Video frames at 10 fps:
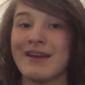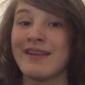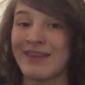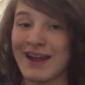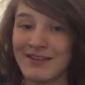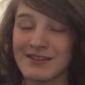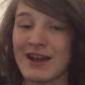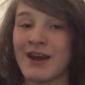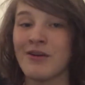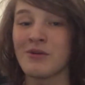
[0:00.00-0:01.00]
And that's
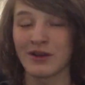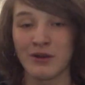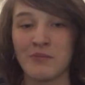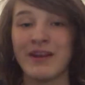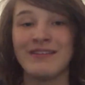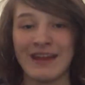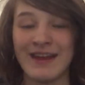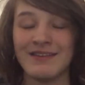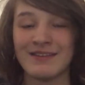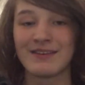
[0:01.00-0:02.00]
how I got my
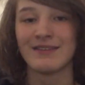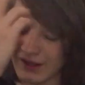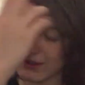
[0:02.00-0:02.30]
dent.